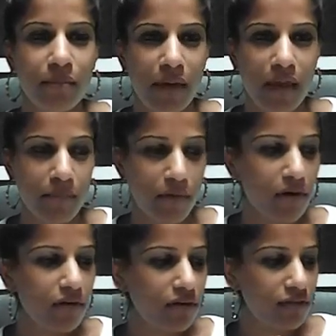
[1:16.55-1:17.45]
paper,
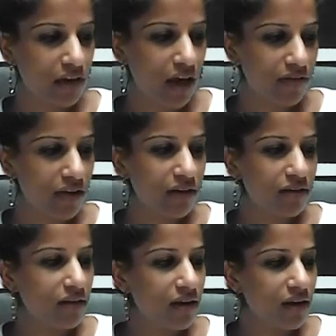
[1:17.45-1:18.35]
if you have it,
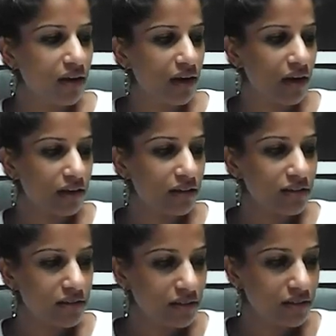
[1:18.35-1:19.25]

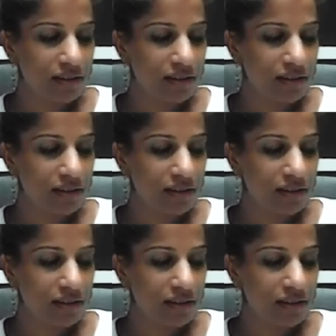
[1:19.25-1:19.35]
colours,